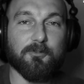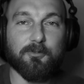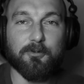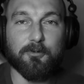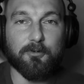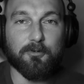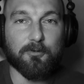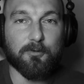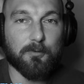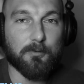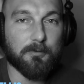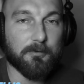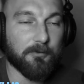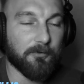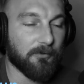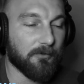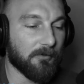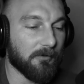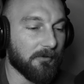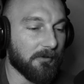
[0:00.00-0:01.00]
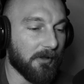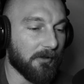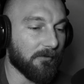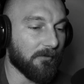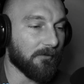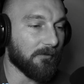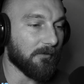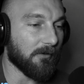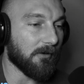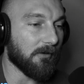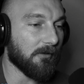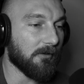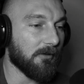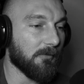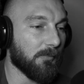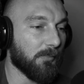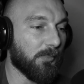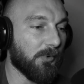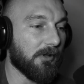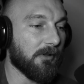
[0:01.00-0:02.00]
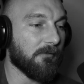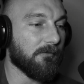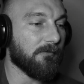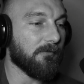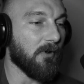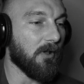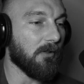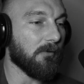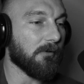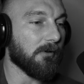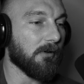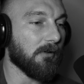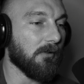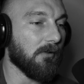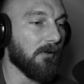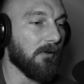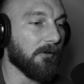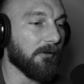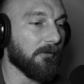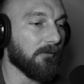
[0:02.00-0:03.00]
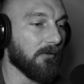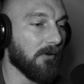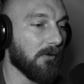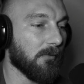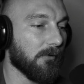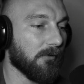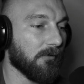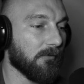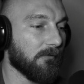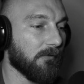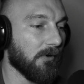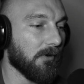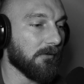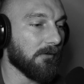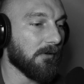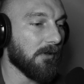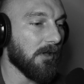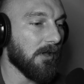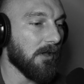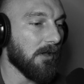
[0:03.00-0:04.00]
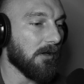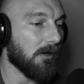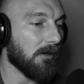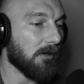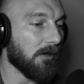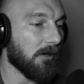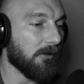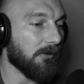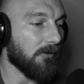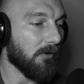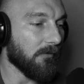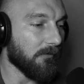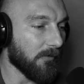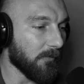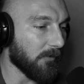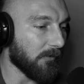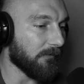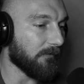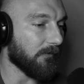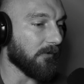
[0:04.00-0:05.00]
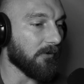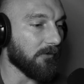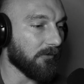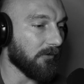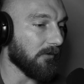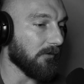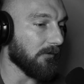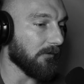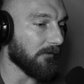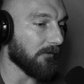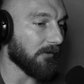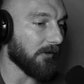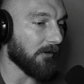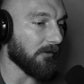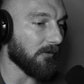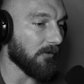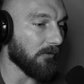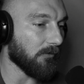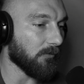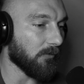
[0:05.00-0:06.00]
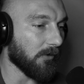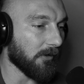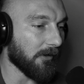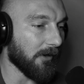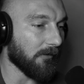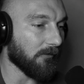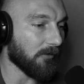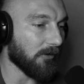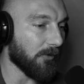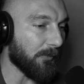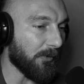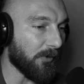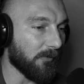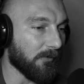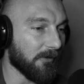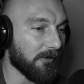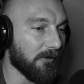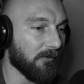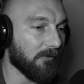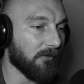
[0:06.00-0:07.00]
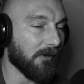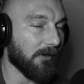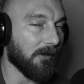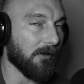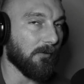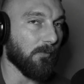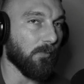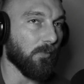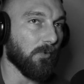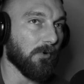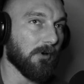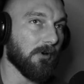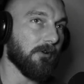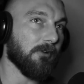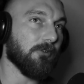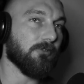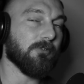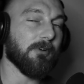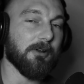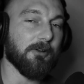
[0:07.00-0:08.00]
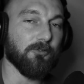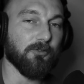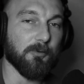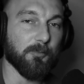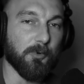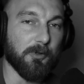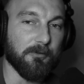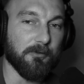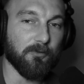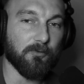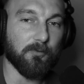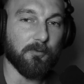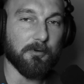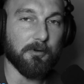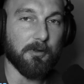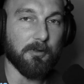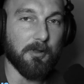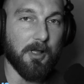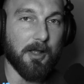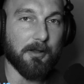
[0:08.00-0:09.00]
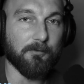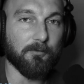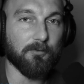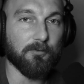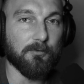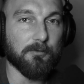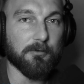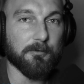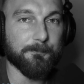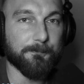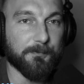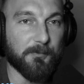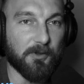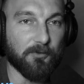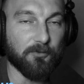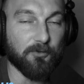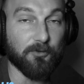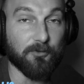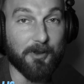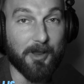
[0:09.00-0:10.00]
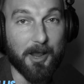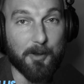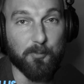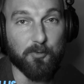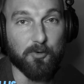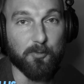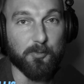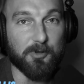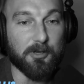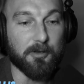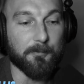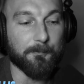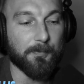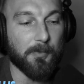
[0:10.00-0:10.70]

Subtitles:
your scores necessarily, but following along is always fun. November 1st, it looks like those workouts are going to be released, and we're going to try to jump on this one a lot sooner. This just happened to be